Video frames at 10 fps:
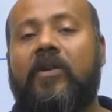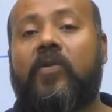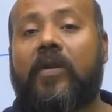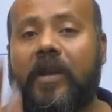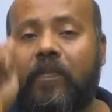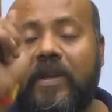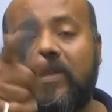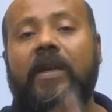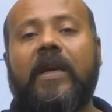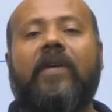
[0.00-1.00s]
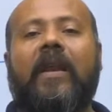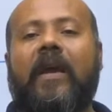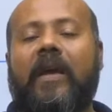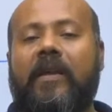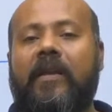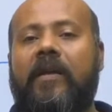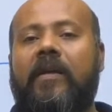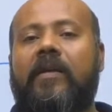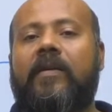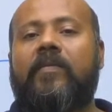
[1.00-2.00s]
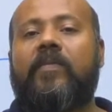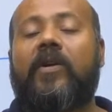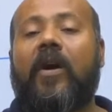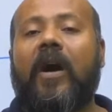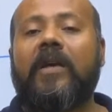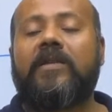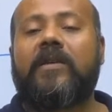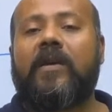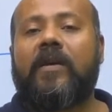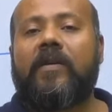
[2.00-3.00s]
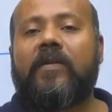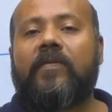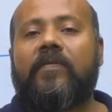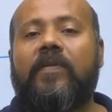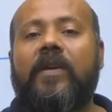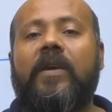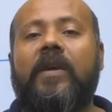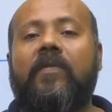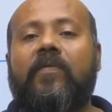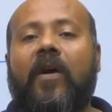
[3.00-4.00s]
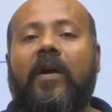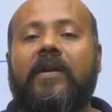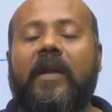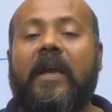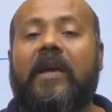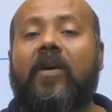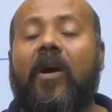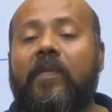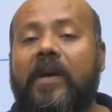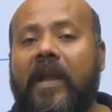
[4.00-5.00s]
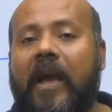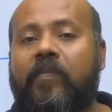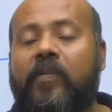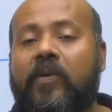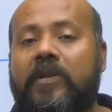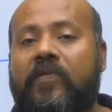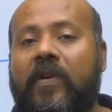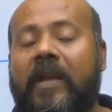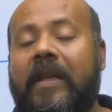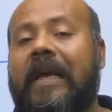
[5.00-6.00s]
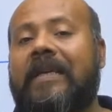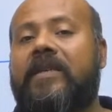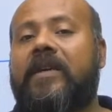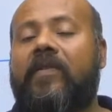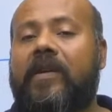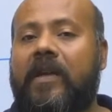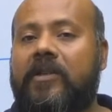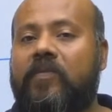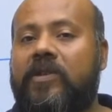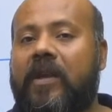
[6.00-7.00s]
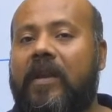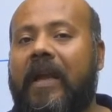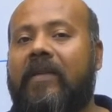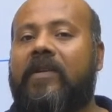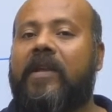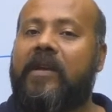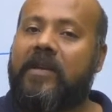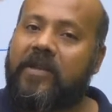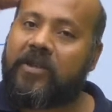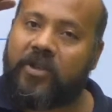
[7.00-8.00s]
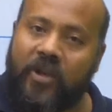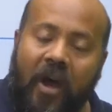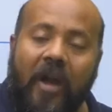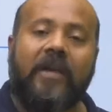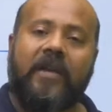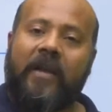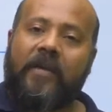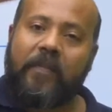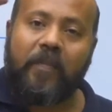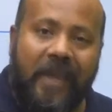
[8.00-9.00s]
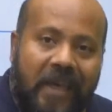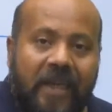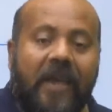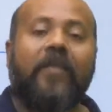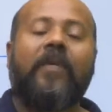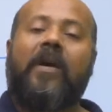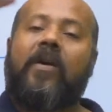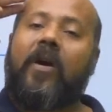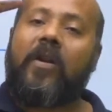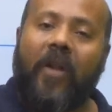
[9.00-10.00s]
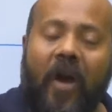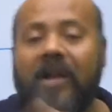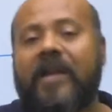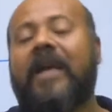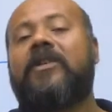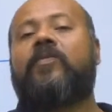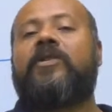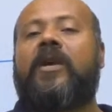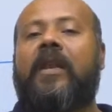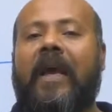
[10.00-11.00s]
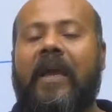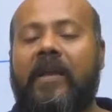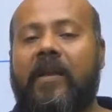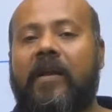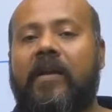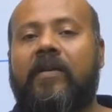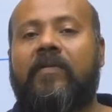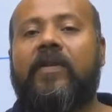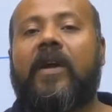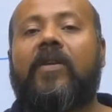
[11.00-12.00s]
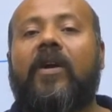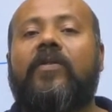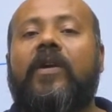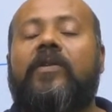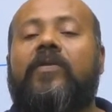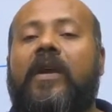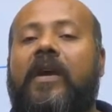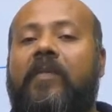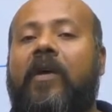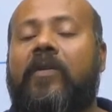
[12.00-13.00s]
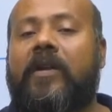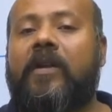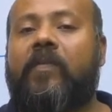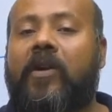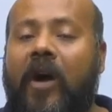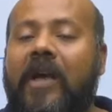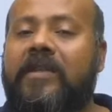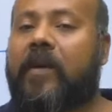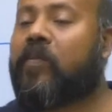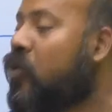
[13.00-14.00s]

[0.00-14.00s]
to represent our line because we want a common approach for analyzing our transmission line, whether it is a short, medium or long transmission line. We are not going to care about it because the